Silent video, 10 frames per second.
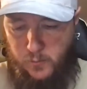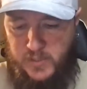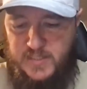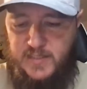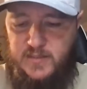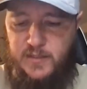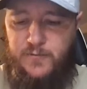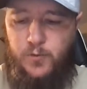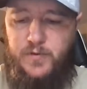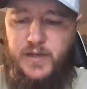
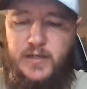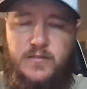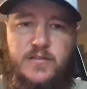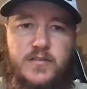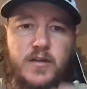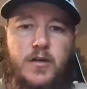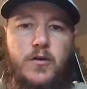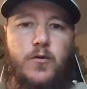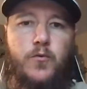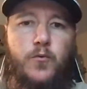3/64 ounce
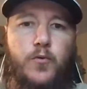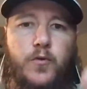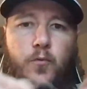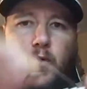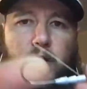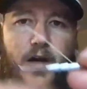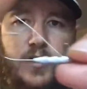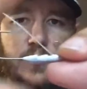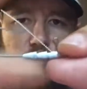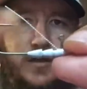with a
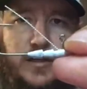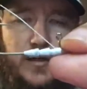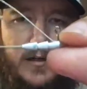1/0 hook.